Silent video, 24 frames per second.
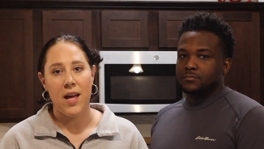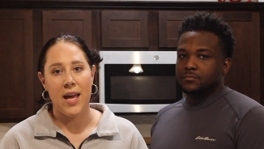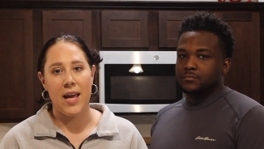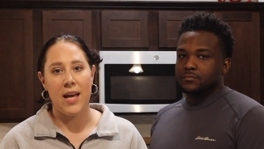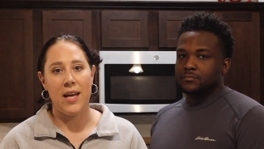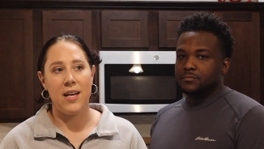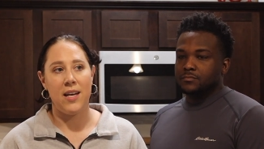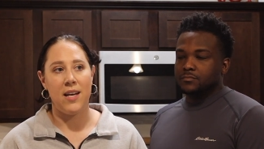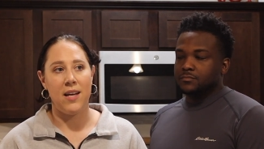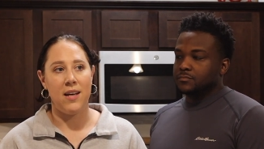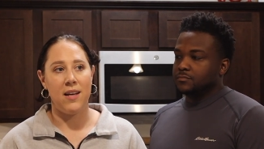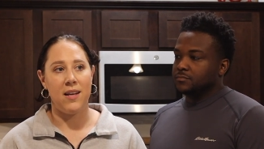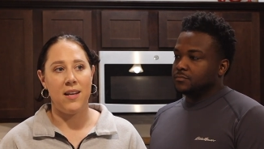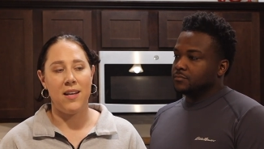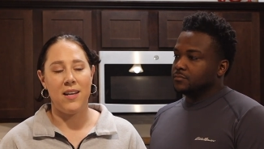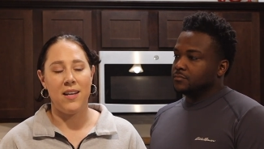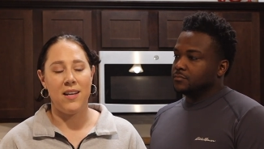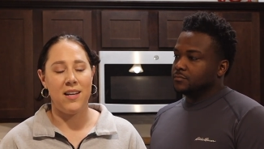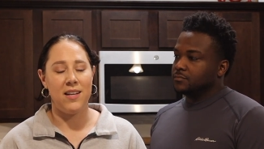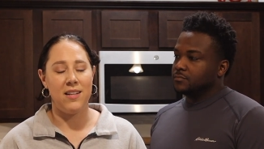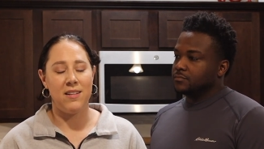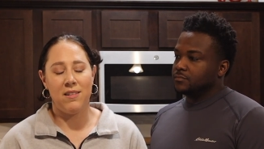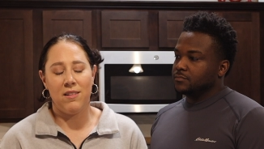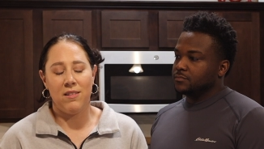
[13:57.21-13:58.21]
Speaker 1: and
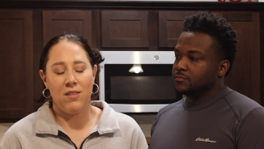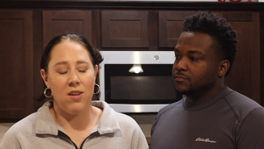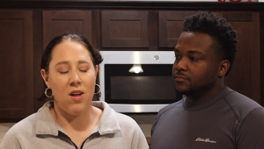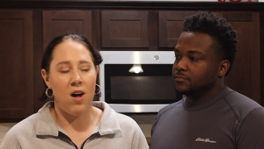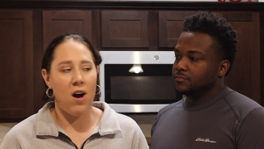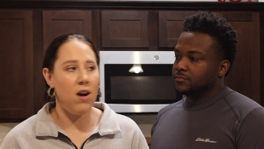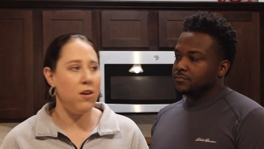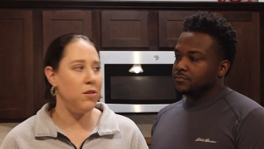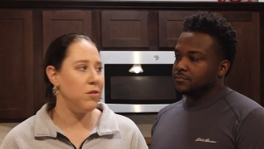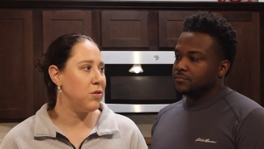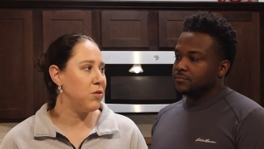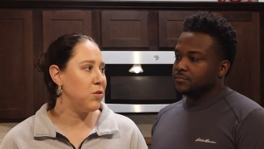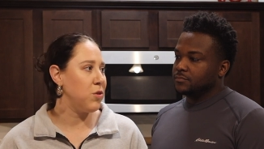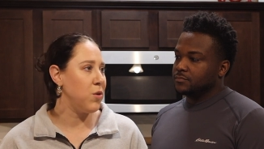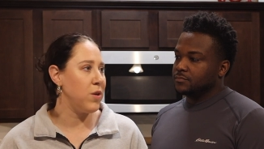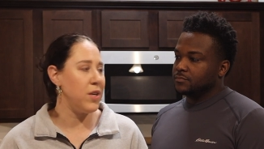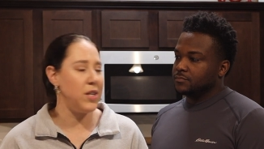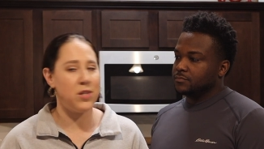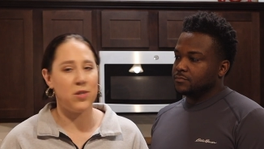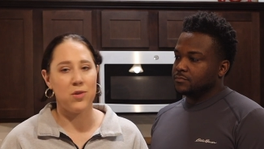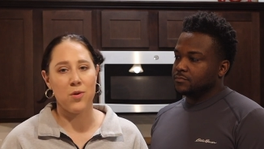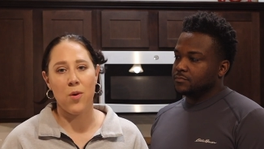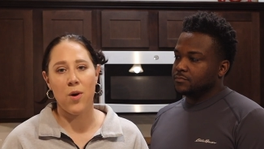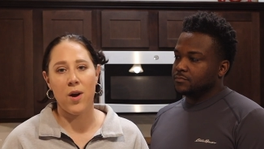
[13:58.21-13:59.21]
and long
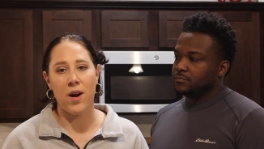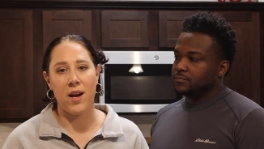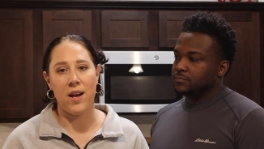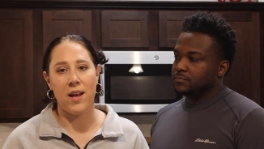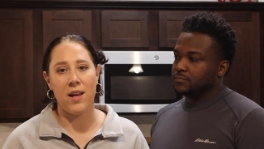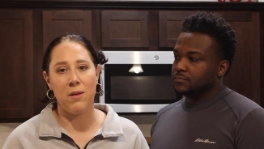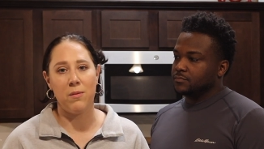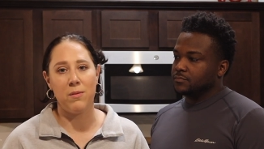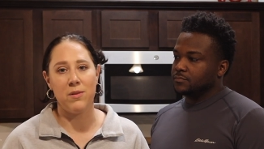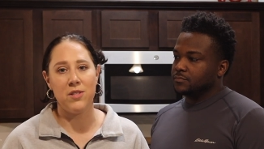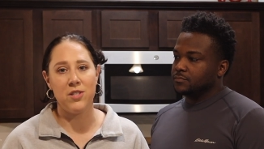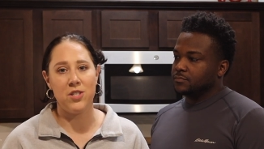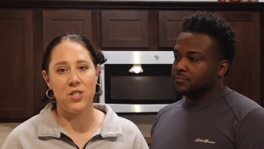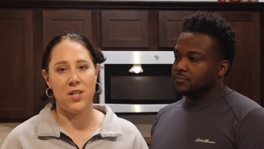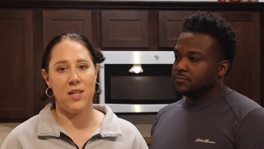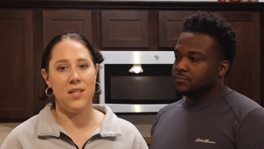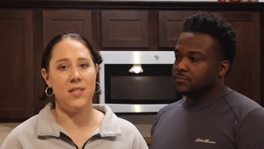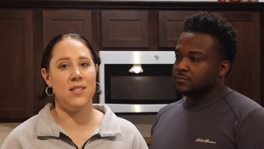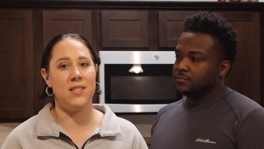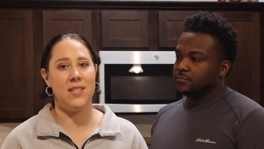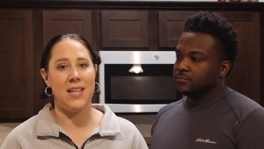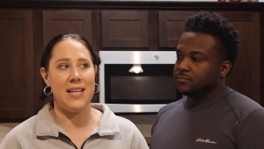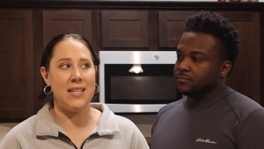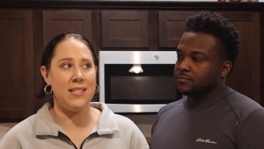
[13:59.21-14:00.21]
story short, it was
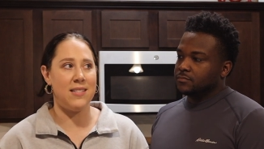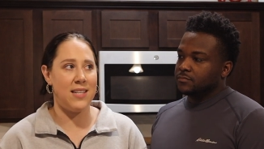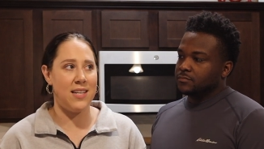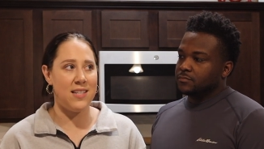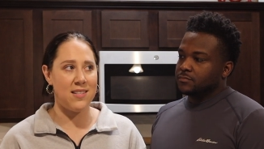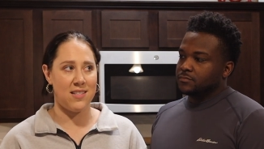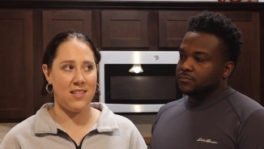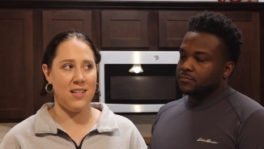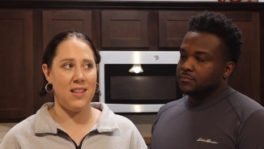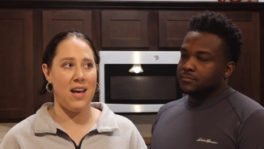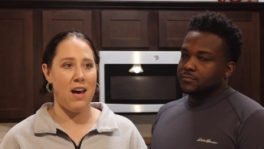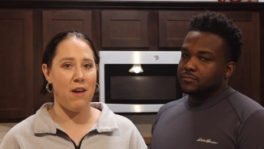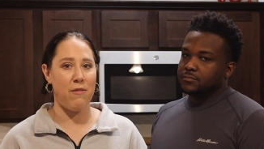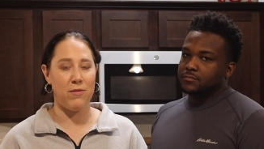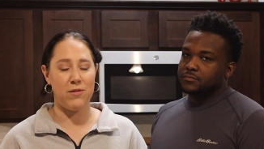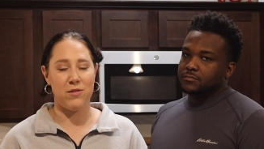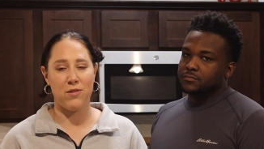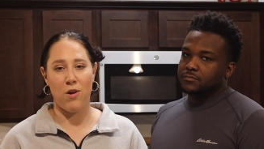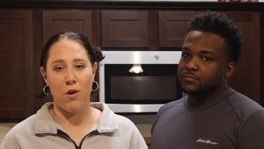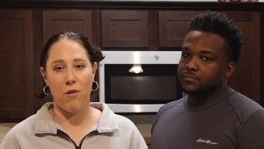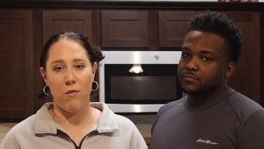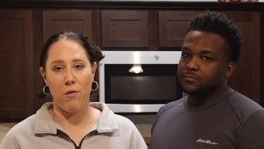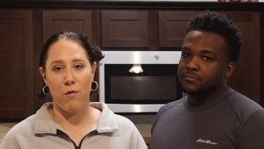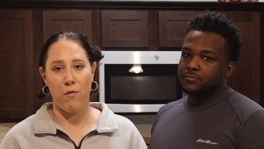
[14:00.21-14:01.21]
just that season of life
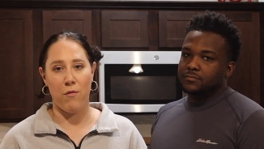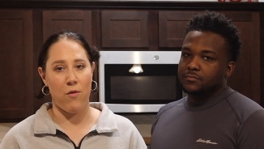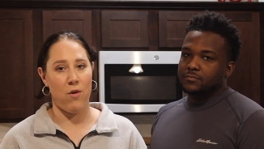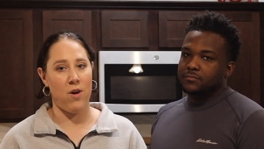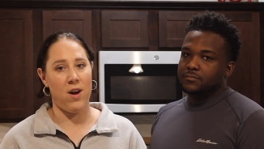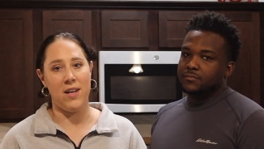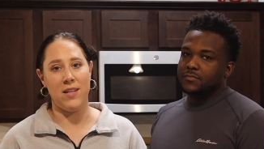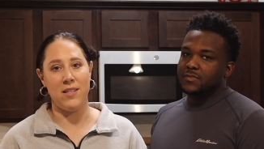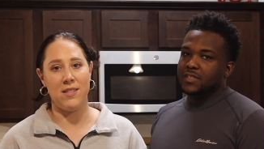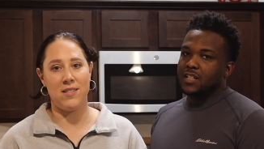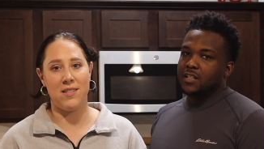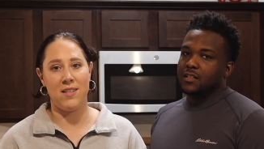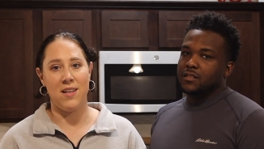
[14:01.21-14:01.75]
was over for us.